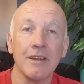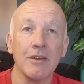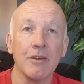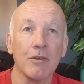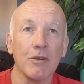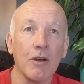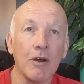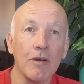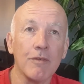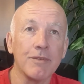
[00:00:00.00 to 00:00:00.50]
you've
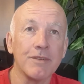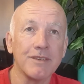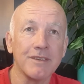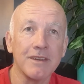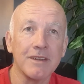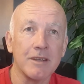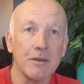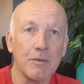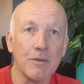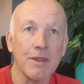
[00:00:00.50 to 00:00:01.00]
got half a
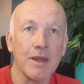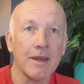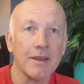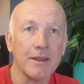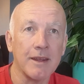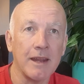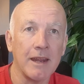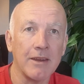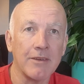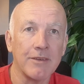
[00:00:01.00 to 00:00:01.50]
city without
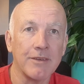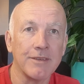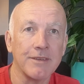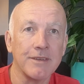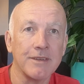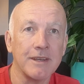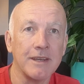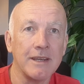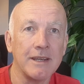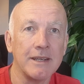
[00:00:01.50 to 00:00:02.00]

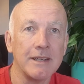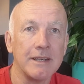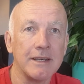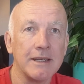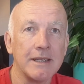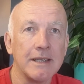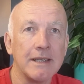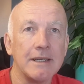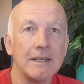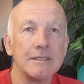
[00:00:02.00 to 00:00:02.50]
electricity.
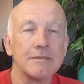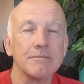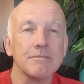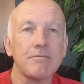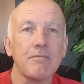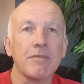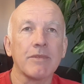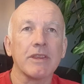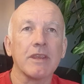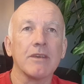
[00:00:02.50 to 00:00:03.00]

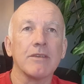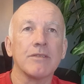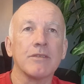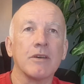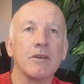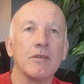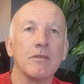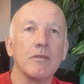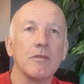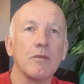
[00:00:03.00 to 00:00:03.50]

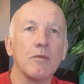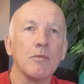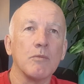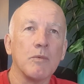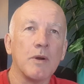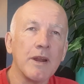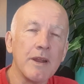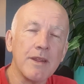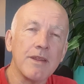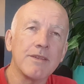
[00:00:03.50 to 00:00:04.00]
So
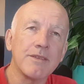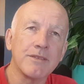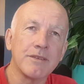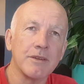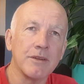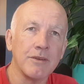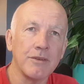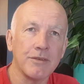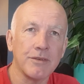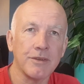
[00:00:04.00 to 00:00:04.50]
one of the
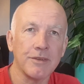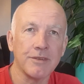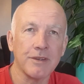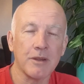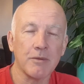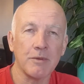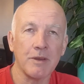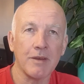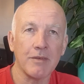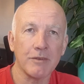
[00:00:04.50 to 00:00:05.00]
solutions
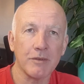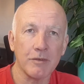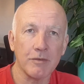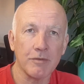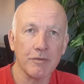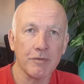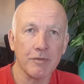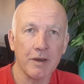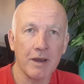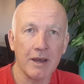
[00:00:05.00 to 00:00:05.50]
that we have to
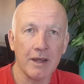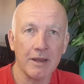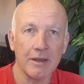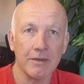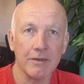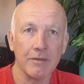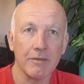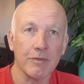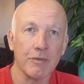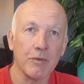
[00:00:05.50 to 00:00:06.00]
find
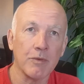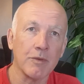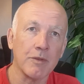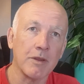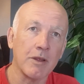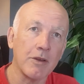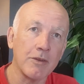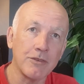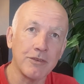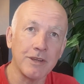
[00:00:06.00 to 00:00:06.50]
for
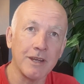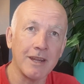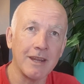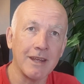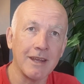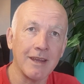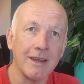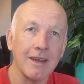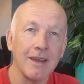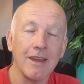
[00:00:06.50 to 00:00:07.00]
load
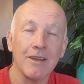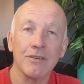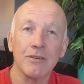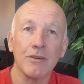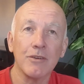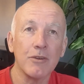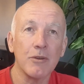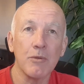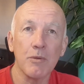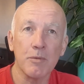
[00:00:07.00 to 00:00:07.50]
shedding has
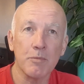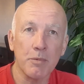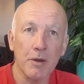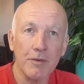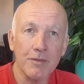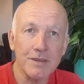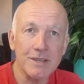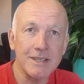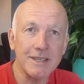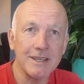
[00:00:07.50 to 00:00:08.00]
got to do with
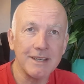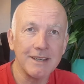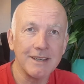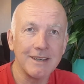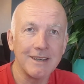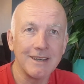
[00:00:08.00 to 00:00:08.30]
poverty.